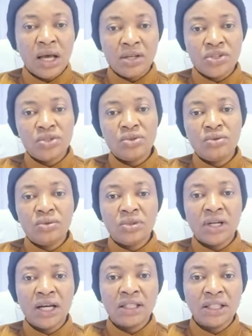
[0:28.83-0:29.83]
As you do
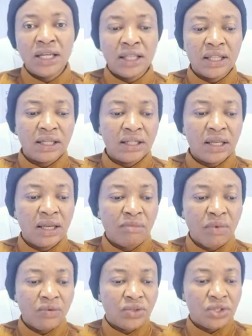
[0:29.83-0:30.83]
that, in the
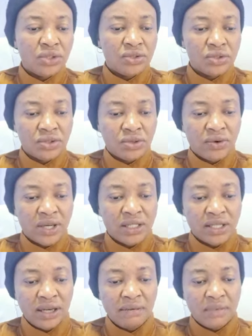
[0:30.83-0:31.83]
name of Jesus
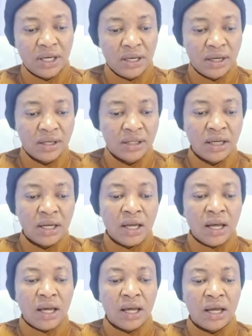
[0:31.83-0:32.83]
Christ, amen.
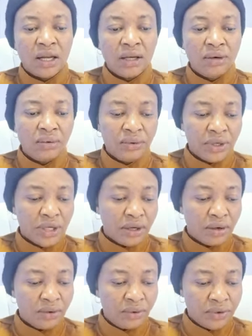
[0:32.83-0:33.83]

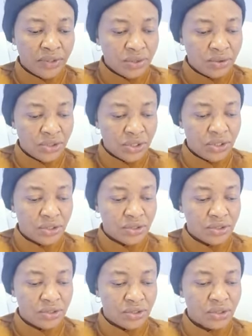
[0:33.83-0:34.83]
Hallelujah, glory to
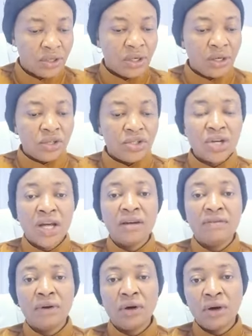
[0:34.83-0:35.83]
Jesus. Child
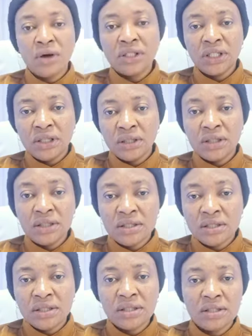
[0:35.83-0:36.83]
of God, in
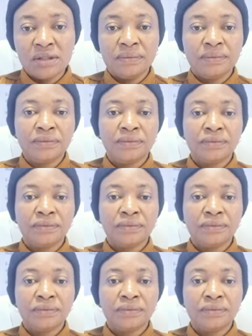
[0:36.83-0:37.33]
this season,